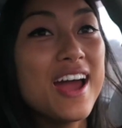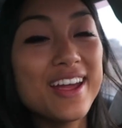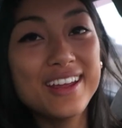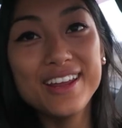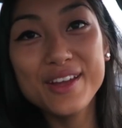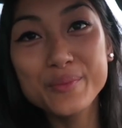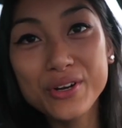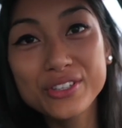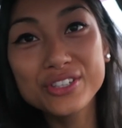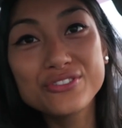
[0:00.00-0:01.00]
I am
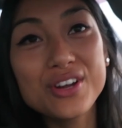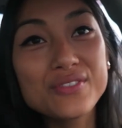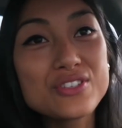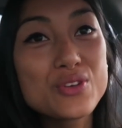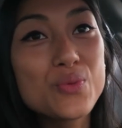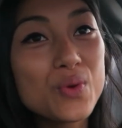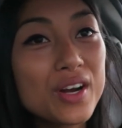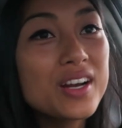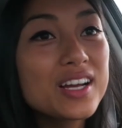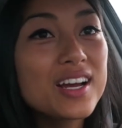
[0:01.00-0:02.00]
currently driving to
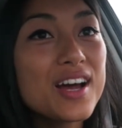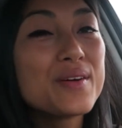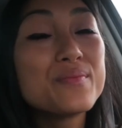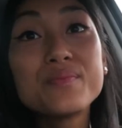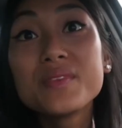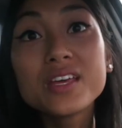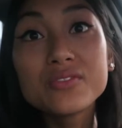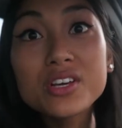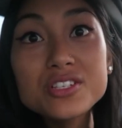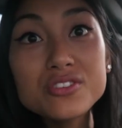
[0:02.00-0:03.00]
work. Um,
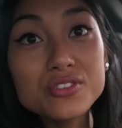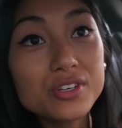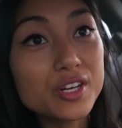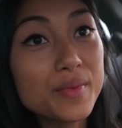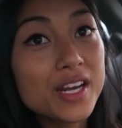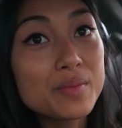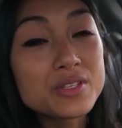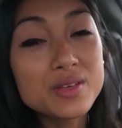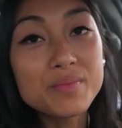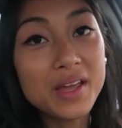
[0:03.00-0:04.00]
if you guys are new here, my name
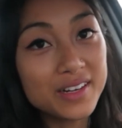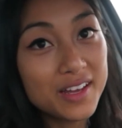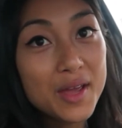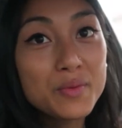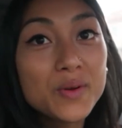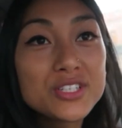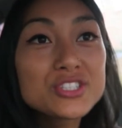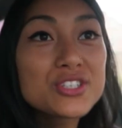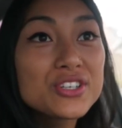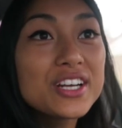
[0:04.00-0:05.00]
is Amanda. I'm a
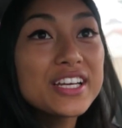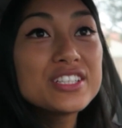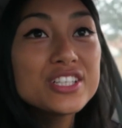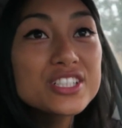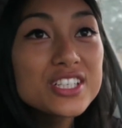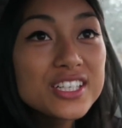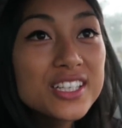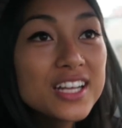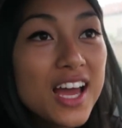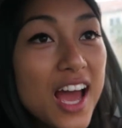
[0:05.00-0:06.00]
registered
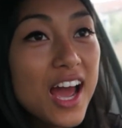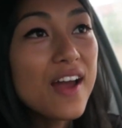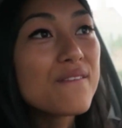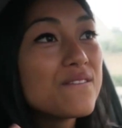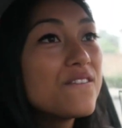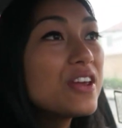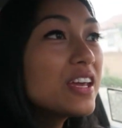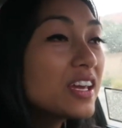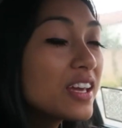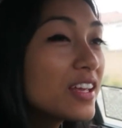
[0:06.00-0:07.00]
dietitian. I'm
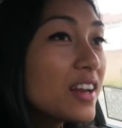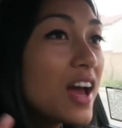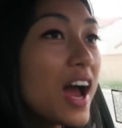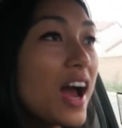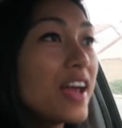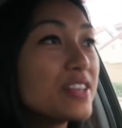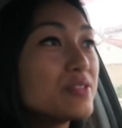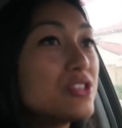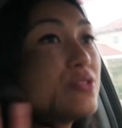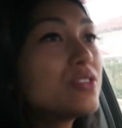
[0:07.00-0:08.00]
vegan. I
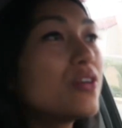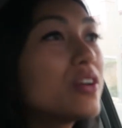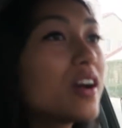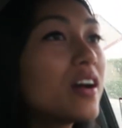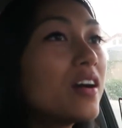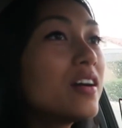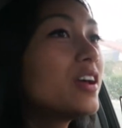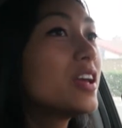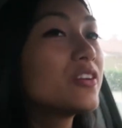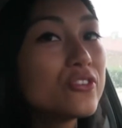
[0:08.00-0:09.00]
do yoga.
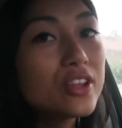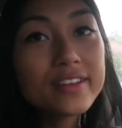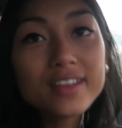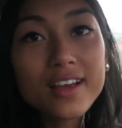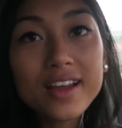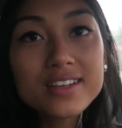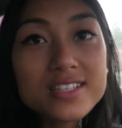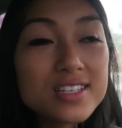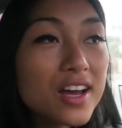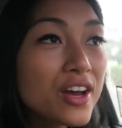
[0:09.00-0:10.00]
If you like that kind
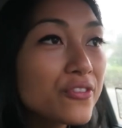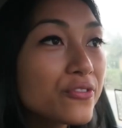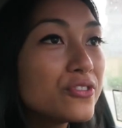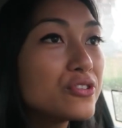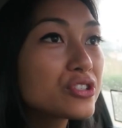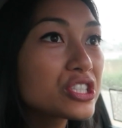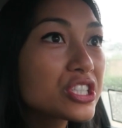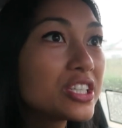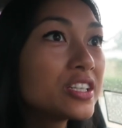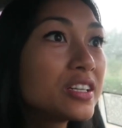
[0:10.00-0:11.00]
of stuff,
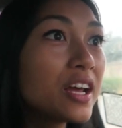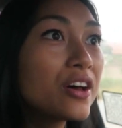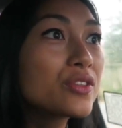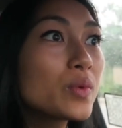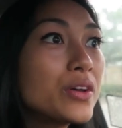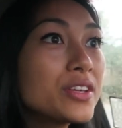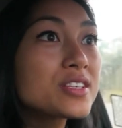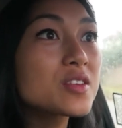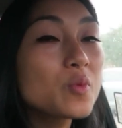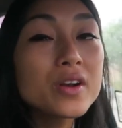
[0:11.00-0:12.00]
nutrition, health,
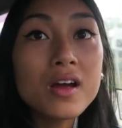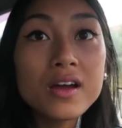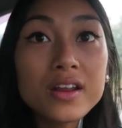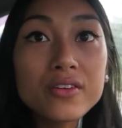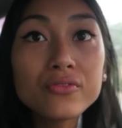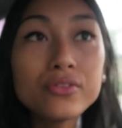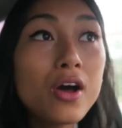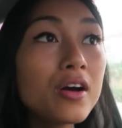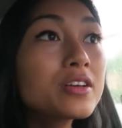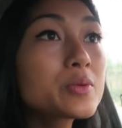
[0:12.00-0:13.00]
wellness, and whatnot, and
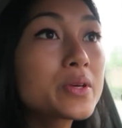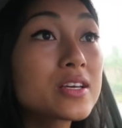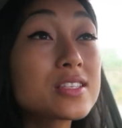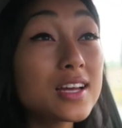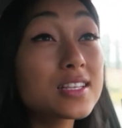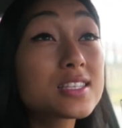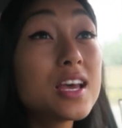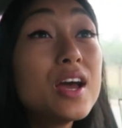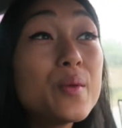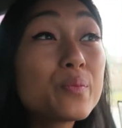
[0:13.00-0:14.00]
vlogs, because that's
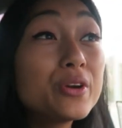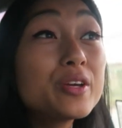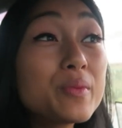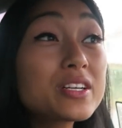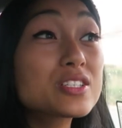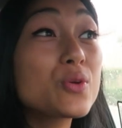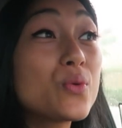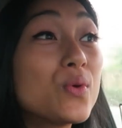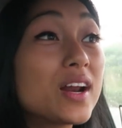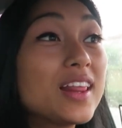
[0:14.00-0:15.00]
pretty much
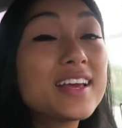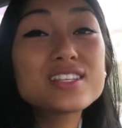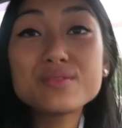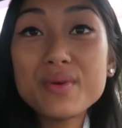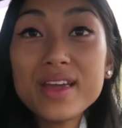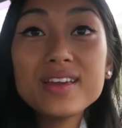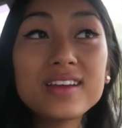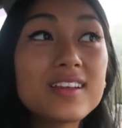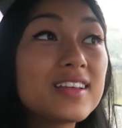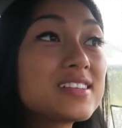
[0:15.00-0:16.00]
what I like to
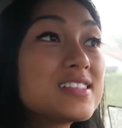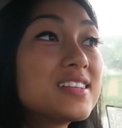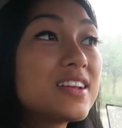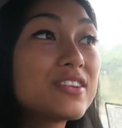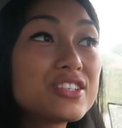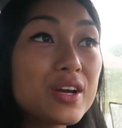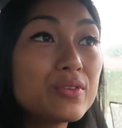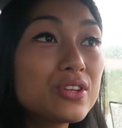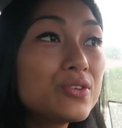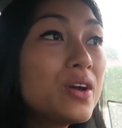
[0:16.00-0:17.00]
make, and I like to sit down and
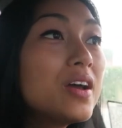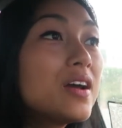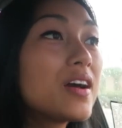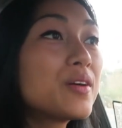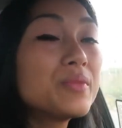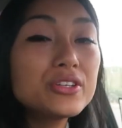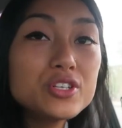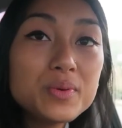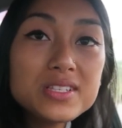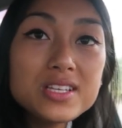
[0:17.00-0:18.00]
chat with you, uh, make
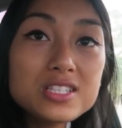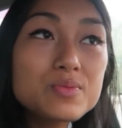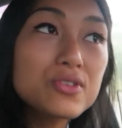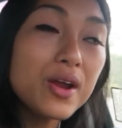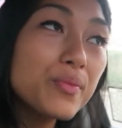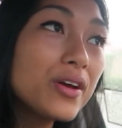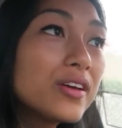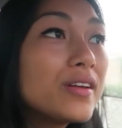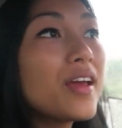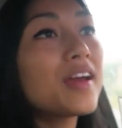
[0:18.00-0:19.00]
sure you press that subscribe
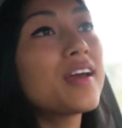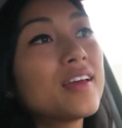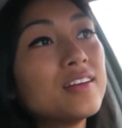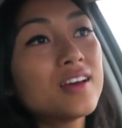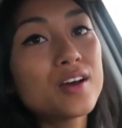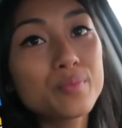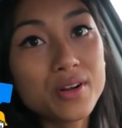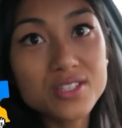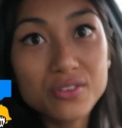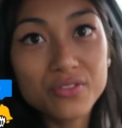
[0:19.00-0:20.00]
button and uh,
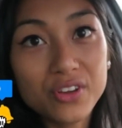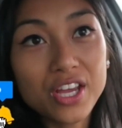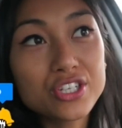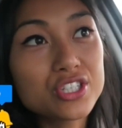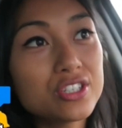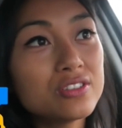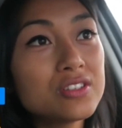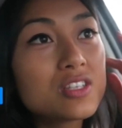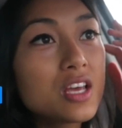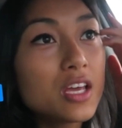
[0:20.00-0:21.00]
press
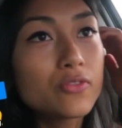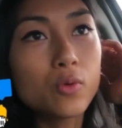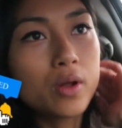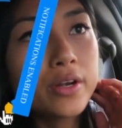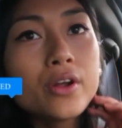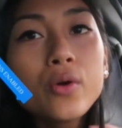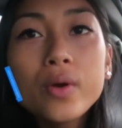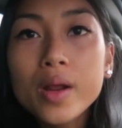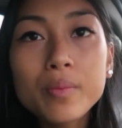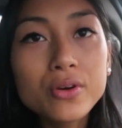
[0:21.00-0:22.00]
notifications if you want to know
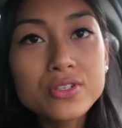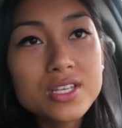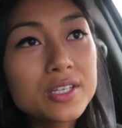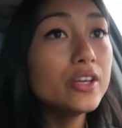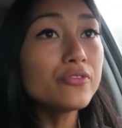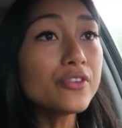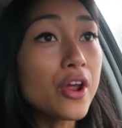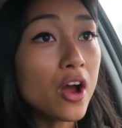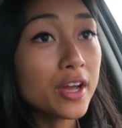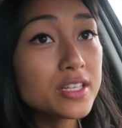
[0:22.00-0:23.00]
when I'm posting. If
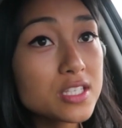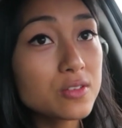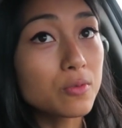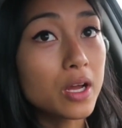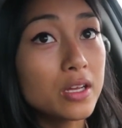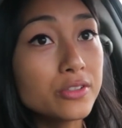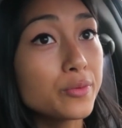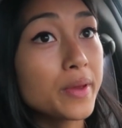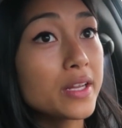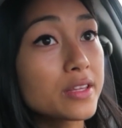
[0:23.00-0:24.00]
not, well,
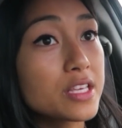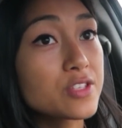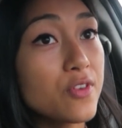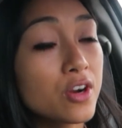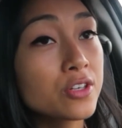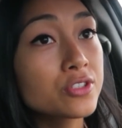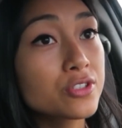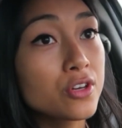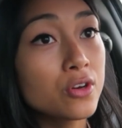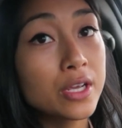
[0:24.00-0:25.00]
you made it this far,
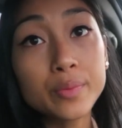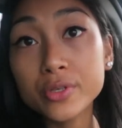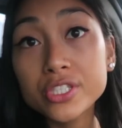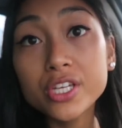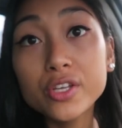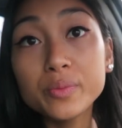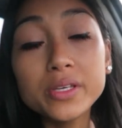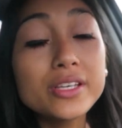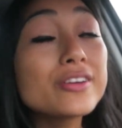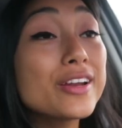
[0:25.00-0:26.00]
so I appreciate you
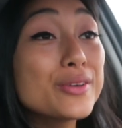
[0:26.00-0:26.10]
being here